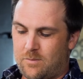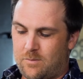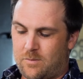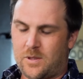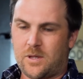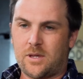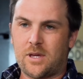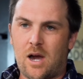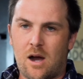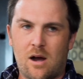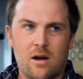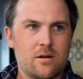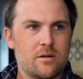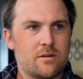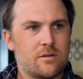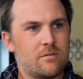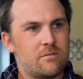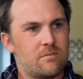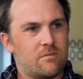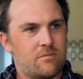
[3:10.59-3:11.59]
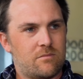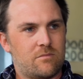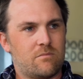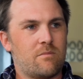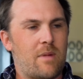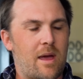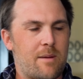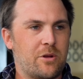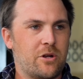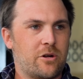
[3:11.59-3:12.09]
young,
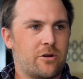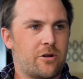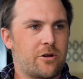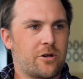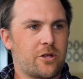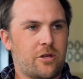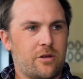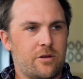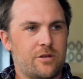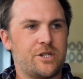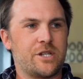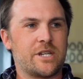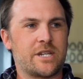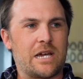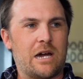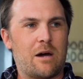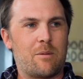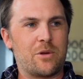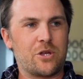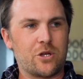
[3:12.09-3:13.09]
maybe not on a huge income,